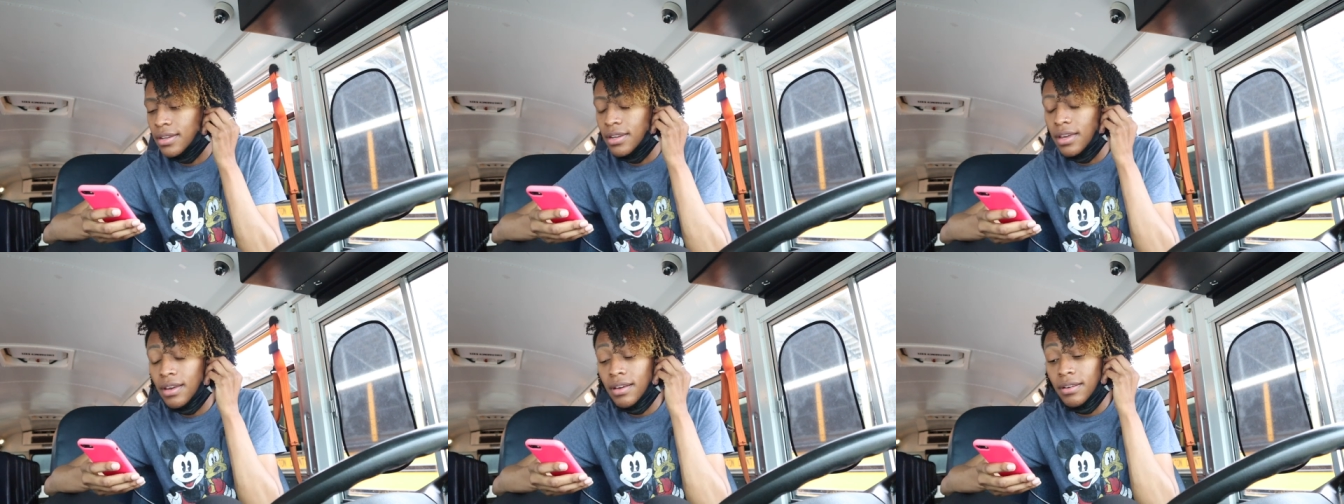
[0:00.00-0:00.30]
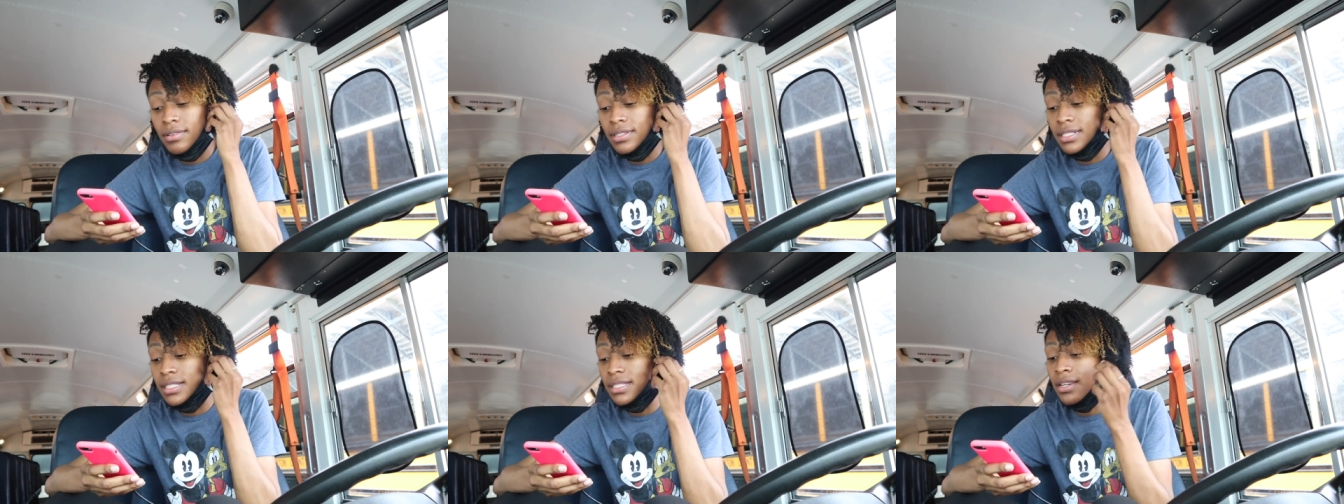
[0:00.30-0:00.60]

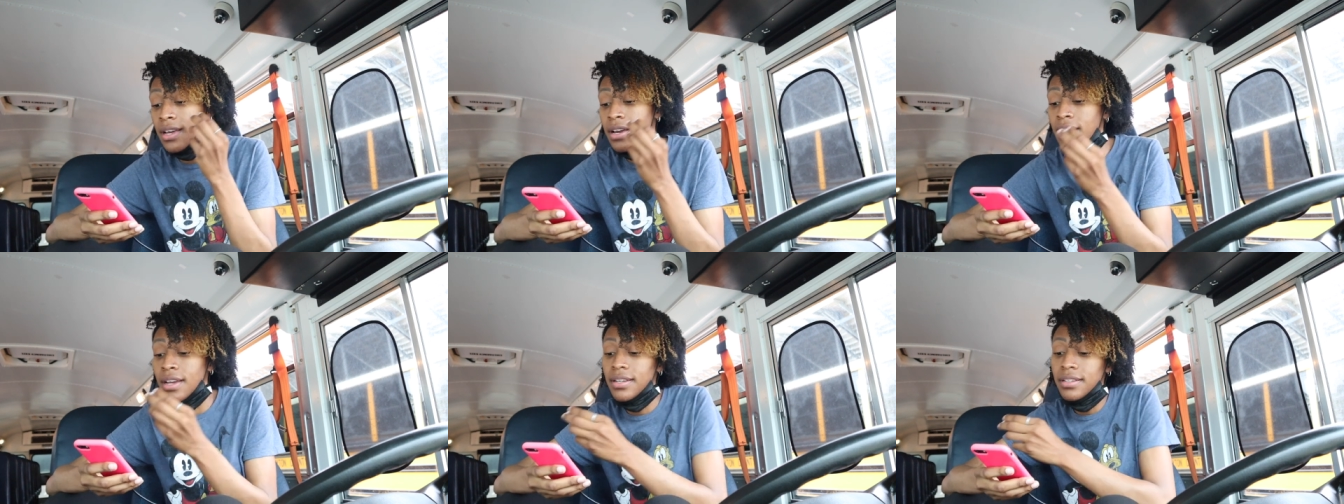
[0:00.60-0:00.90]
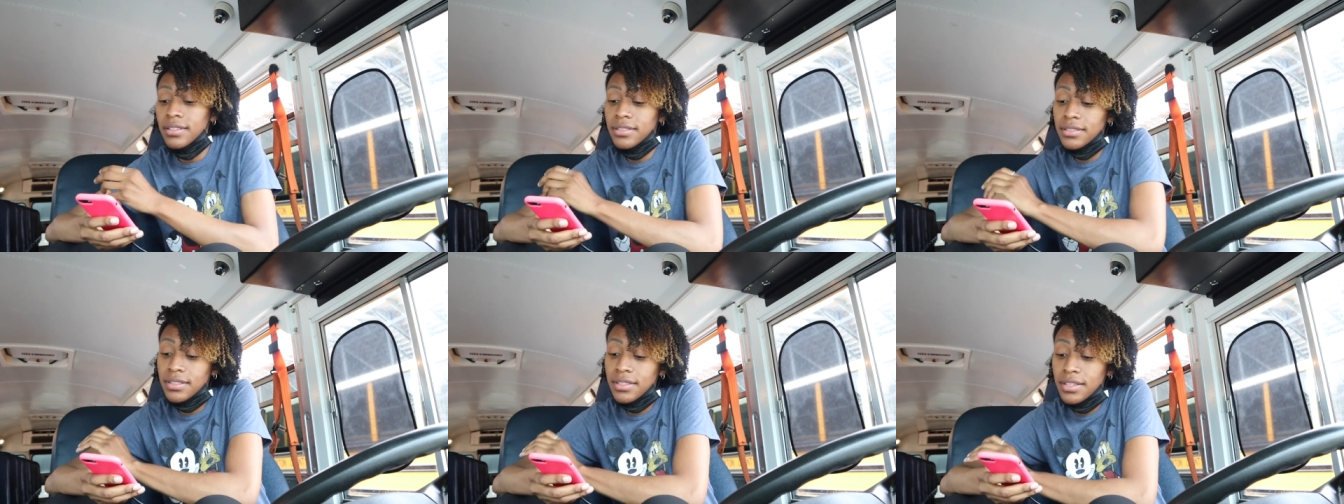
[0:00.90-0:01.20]
No, it's not.
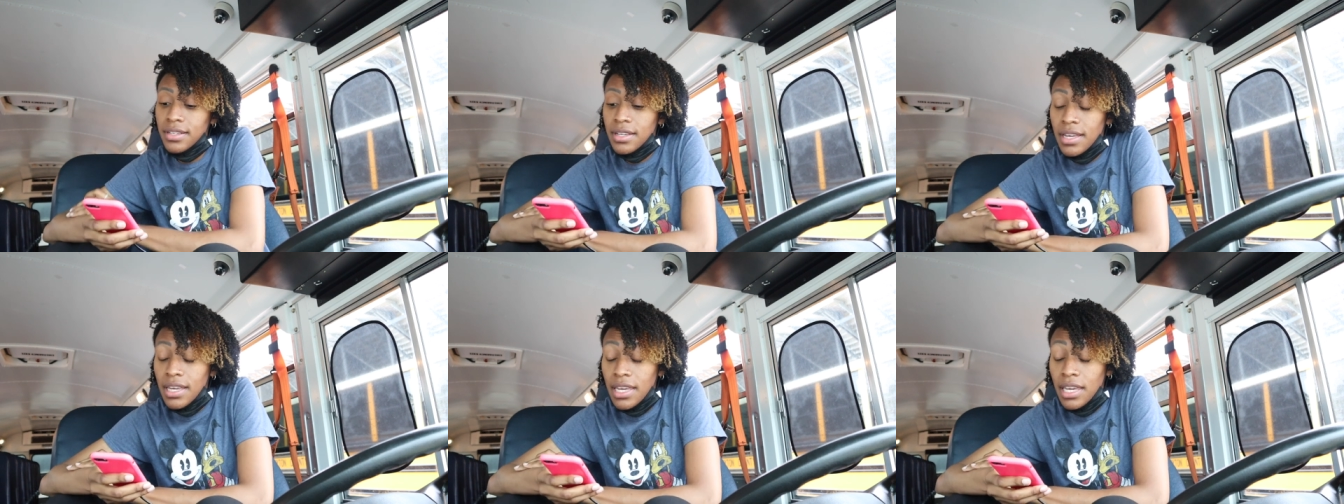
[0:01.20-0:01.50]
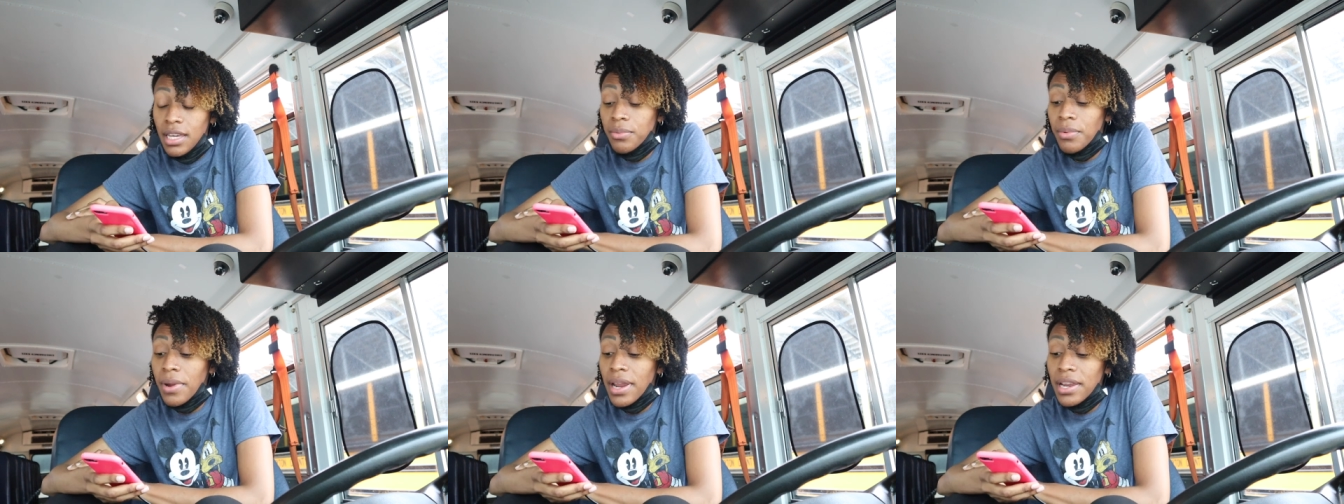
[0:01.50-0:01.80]

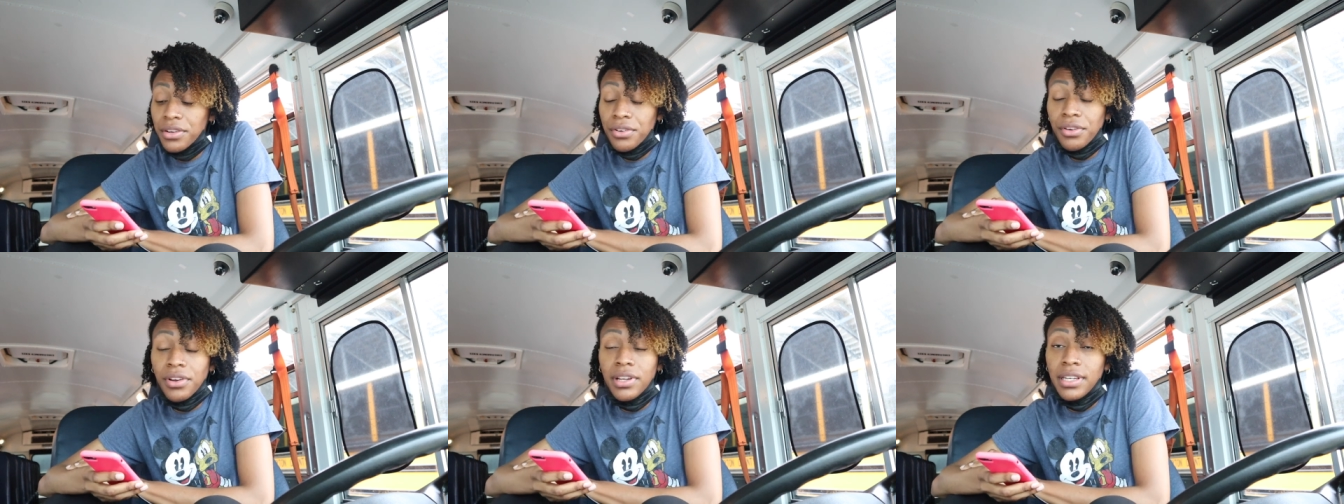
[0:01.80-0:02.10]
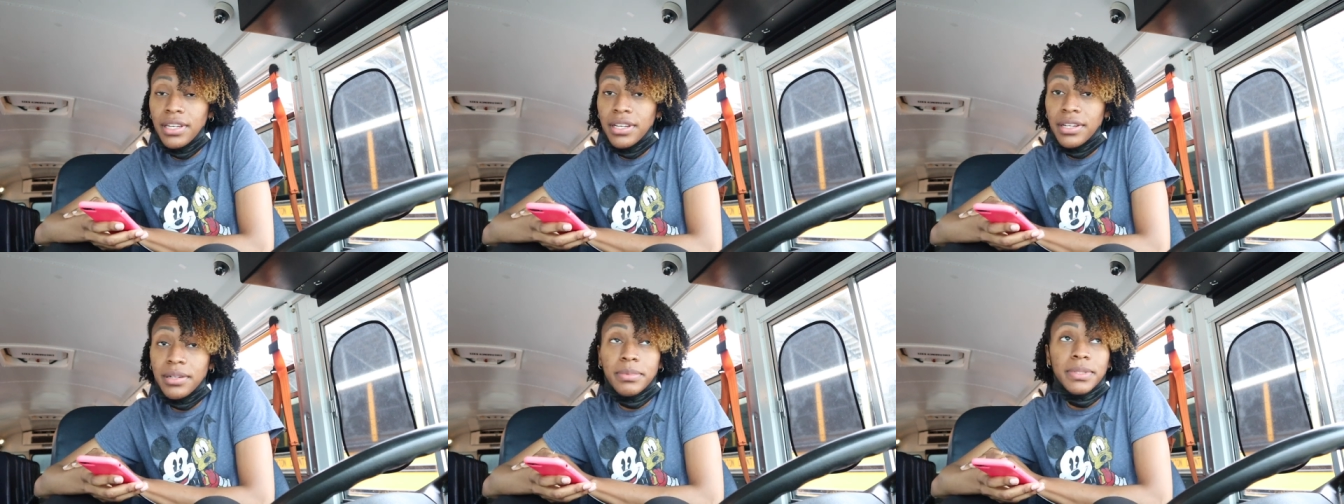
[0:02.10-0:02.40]
It rained
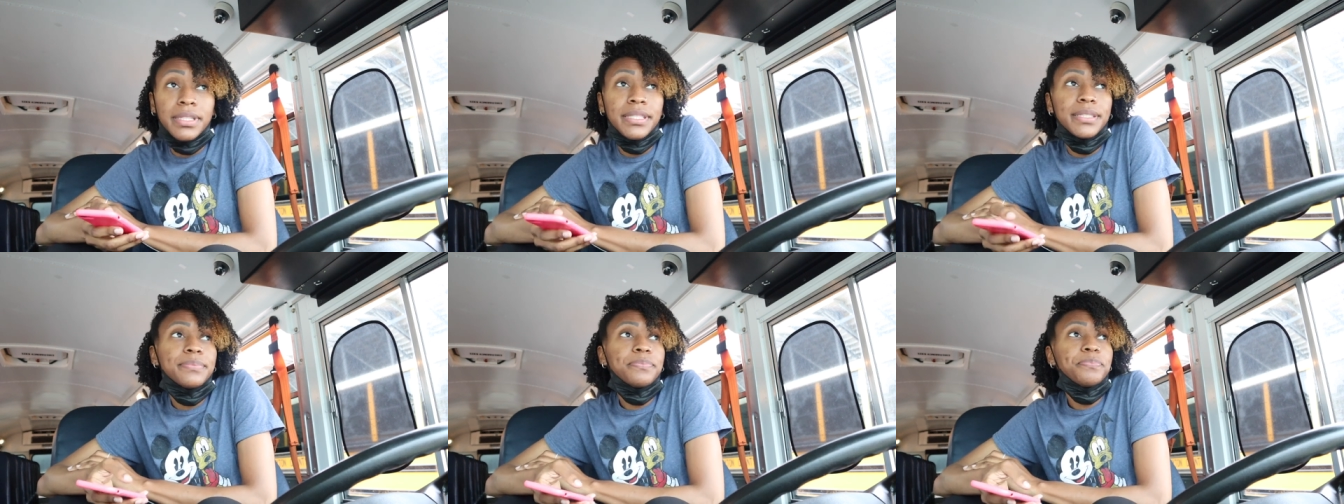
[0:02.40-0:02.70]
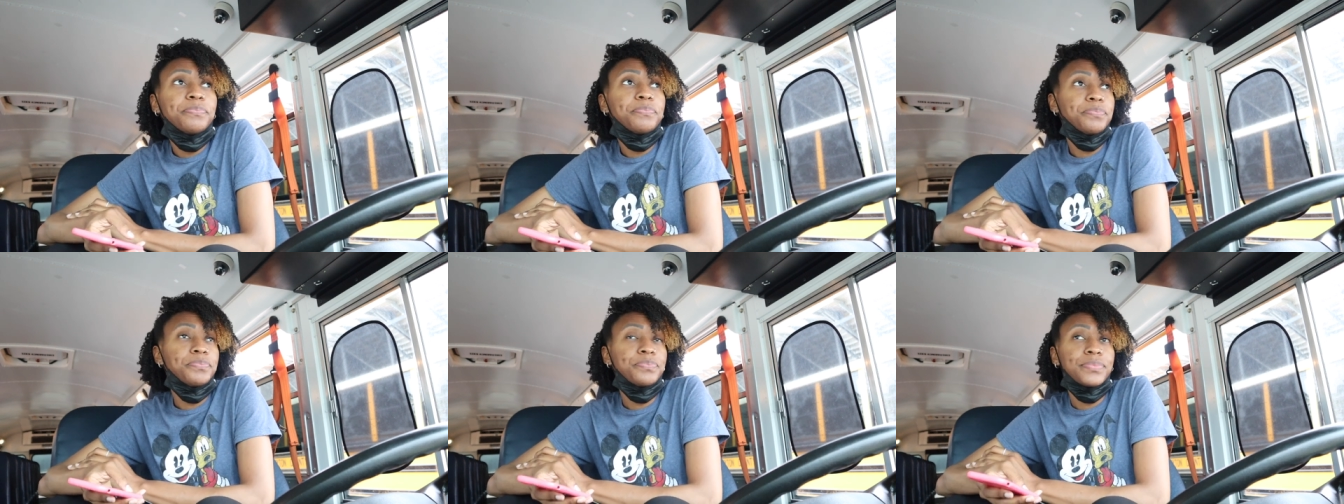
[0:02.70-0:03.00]
earlier, but
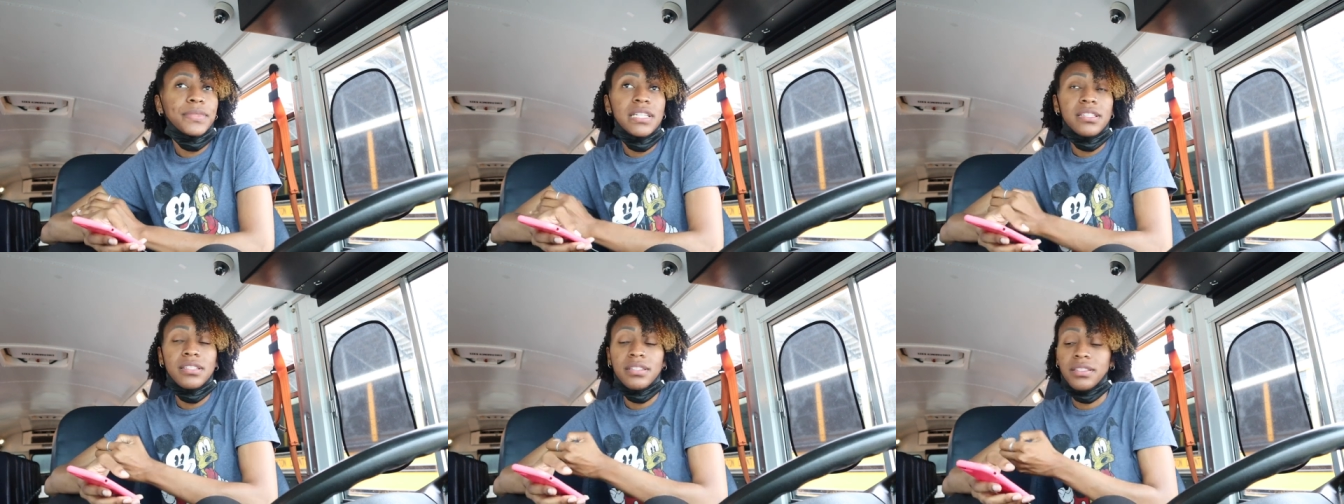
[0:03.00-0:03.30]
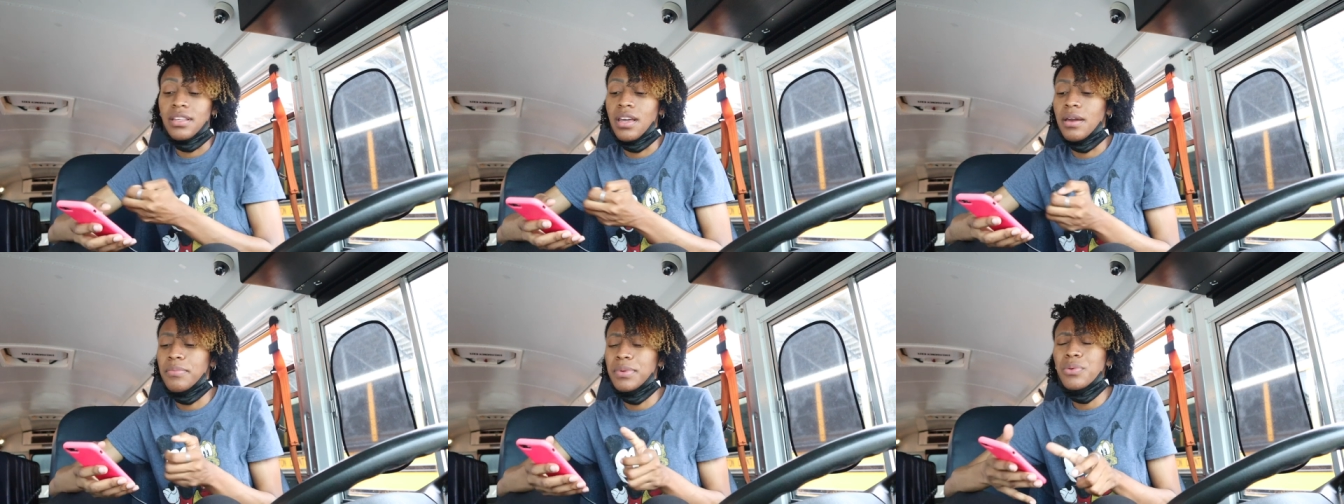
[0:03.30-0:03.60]
it
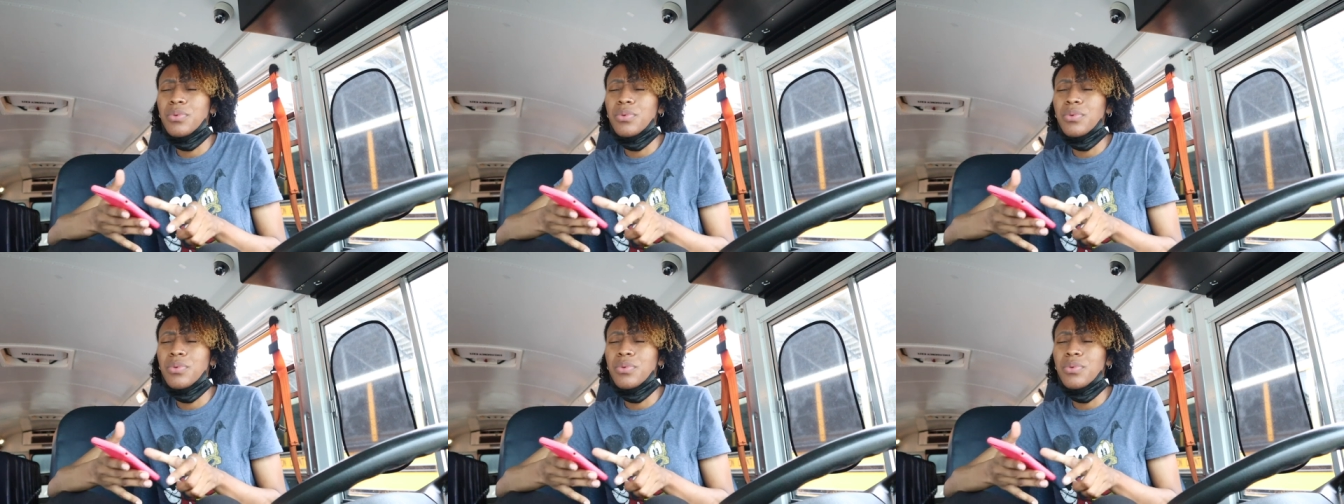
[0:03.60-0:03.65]
stopped.